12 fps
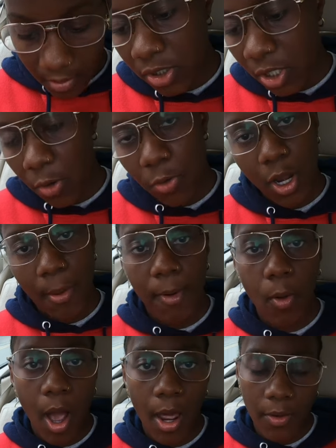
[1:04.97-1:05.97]
so
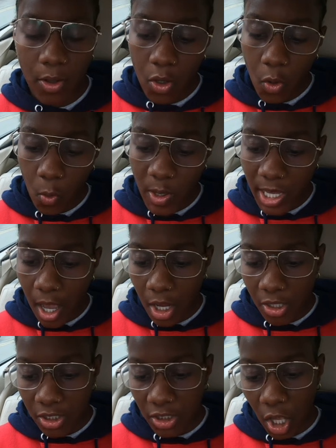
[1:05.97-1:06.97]
number one we are
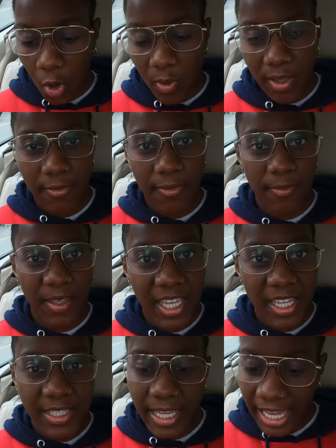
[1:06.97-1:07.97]
going to start with
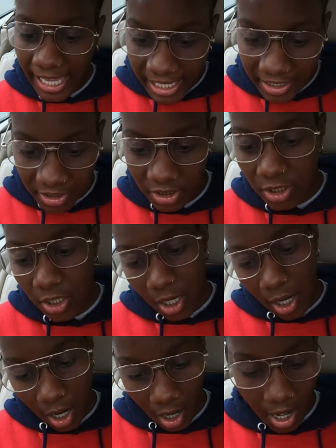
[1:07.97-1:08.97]
is Hinge.
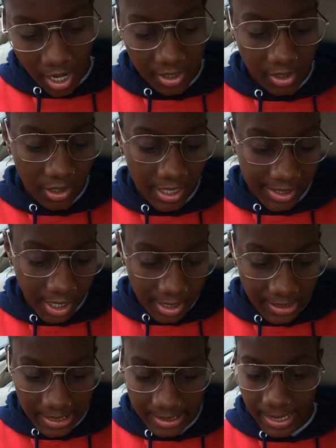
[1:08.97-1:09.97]
All right, so let's go
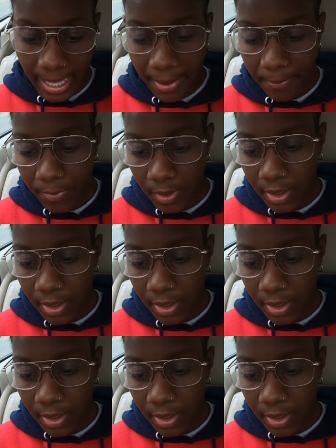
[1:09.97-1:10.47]
into this app.